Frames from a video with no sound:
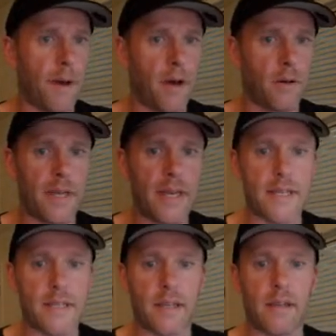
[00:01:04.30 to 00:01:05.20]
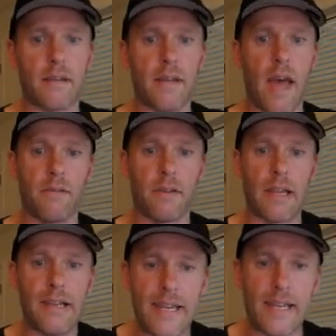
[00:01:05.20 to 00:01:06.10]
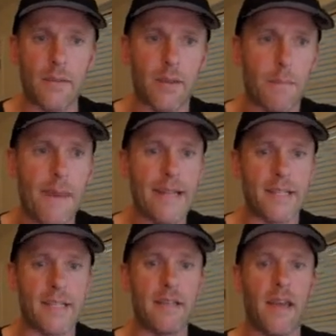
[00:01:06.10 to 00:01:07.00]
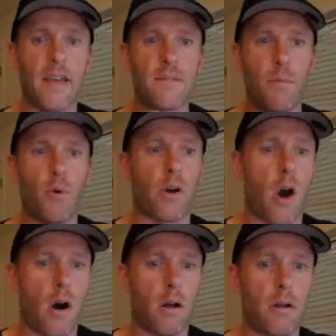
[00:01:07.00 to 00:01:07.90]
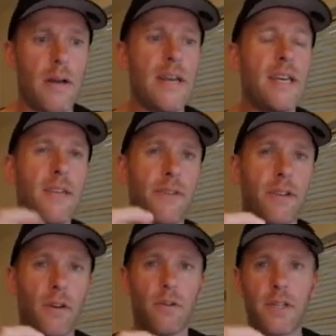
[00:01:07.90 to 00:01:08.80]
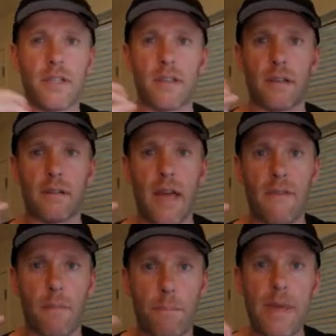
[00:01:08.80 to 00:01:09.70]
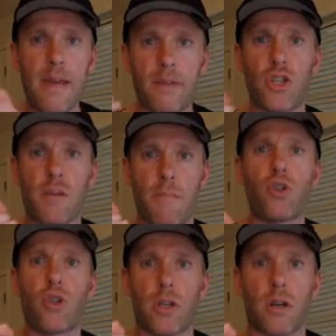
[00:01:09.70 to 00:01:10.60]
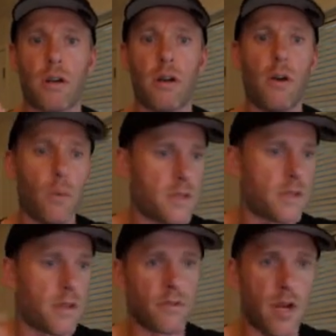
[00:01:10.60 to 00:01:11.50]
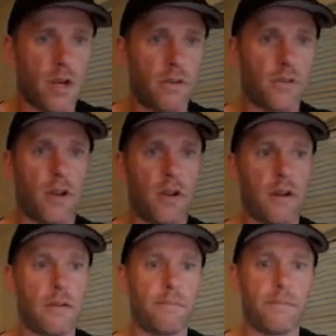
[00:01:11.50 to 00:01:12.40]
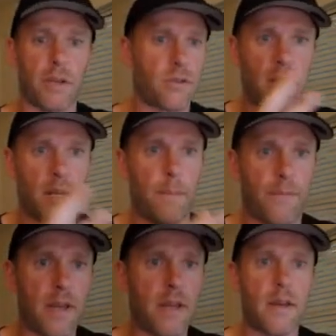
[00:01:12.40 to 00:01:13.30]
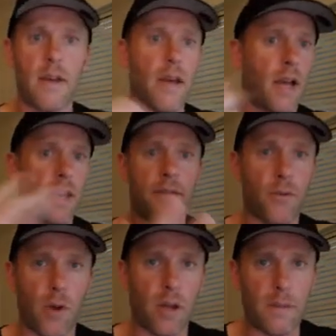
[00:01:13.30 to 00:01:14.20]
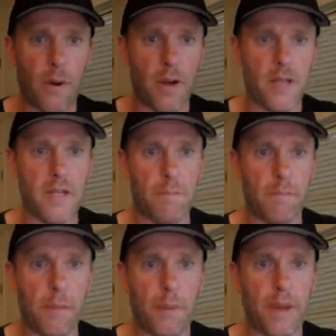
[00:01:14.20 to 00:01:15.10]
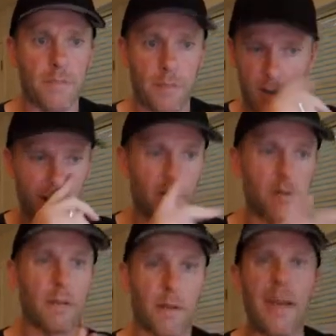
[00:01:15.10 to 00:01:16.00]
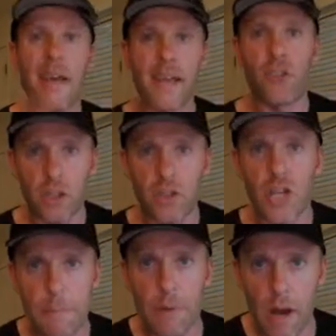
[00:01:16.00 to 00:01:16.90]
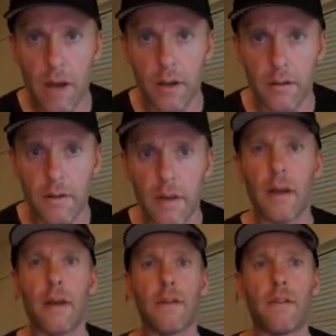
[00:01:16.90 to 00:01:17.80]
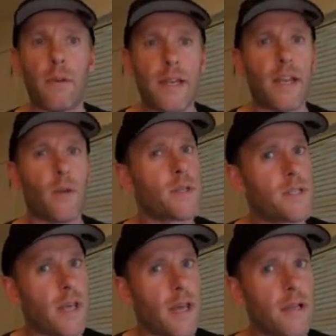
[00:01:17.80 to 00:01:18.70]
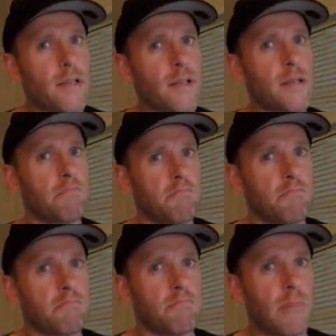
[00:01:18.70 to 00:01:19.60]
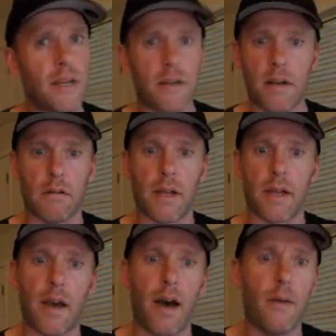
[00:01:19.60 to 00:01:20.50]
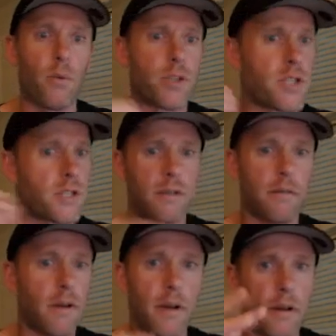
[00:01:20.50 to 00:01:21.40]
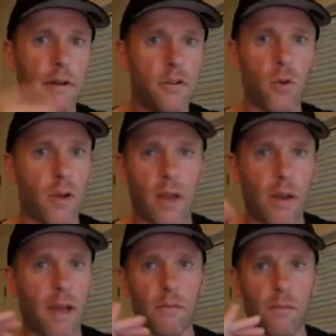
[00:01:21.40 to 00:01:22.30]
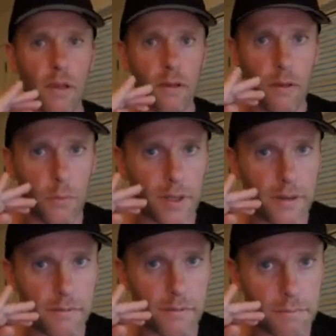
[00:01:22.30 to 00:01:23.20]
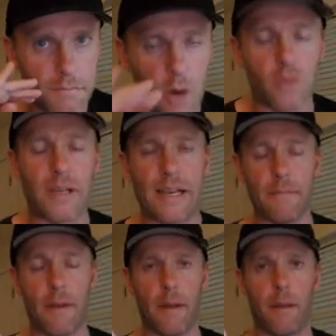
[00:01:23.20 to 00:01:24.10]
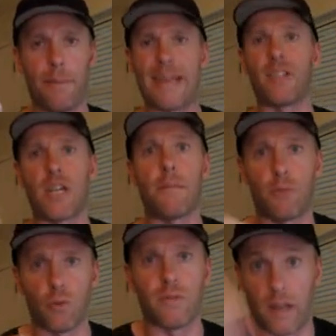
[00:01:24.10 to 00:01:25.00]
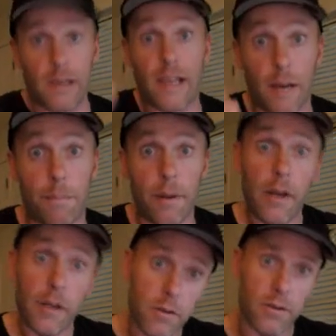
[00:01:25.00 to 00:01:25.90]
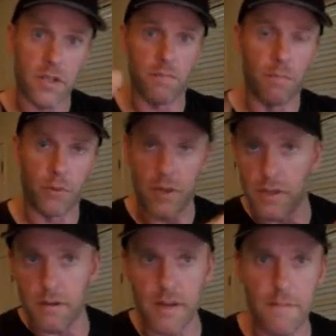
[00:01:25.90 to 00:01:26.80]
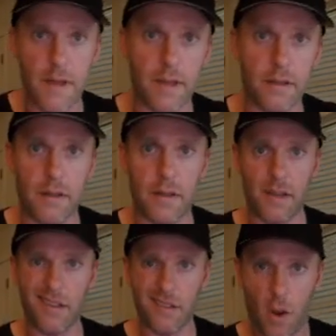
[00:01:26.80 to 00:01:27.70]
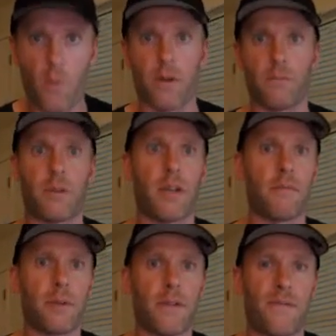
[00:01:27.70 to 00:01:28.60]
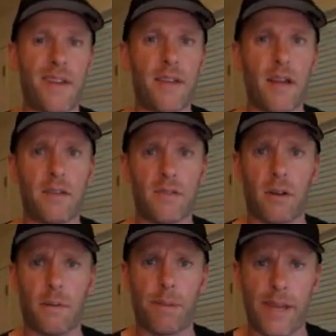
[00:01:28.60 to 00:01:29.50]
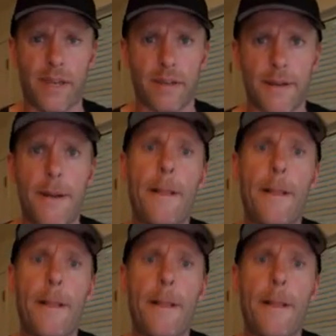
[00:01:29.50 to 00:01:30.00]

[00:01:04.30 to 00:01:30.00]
about is that they're leading with the main CTA's book a call, even though they have a PLG motion here, which is sign up free. And if you look at the pricing page, I'm not going to go there, but it's a cheap product. So leading with sales is I don't know. Like I would just do like what most PLG tools like ClickUp do is just put in your email and get going with the free starter plan.